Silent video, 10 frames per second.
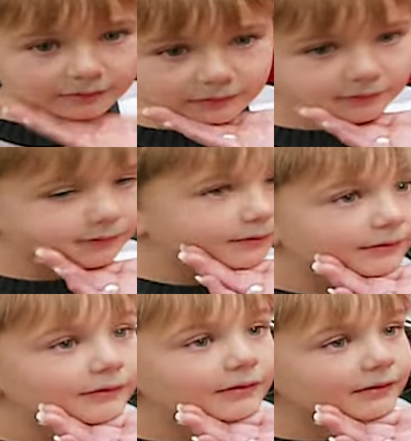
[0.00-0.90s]
at me when I'm
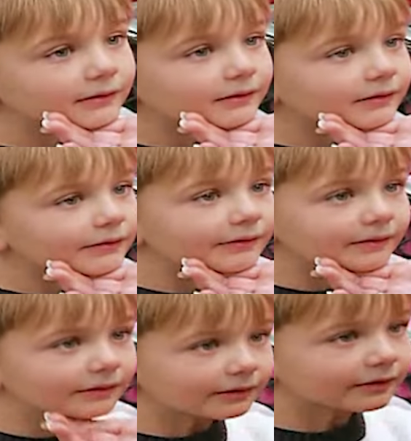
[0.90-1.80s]
talking to
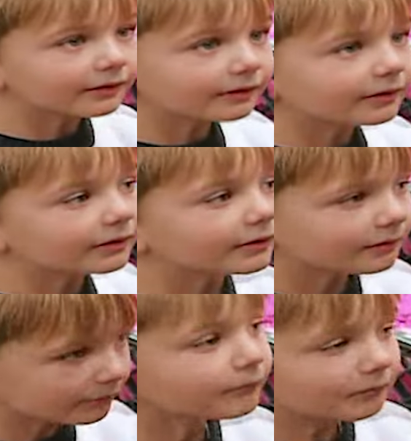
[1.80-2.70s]
you. Do you
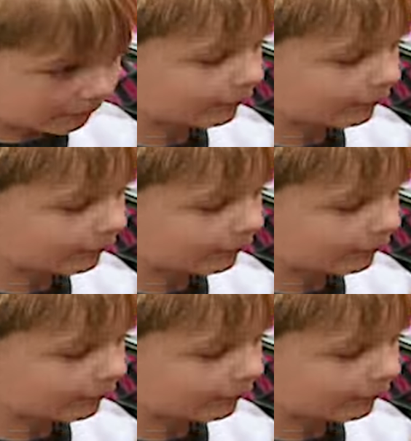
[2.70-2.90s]
understand?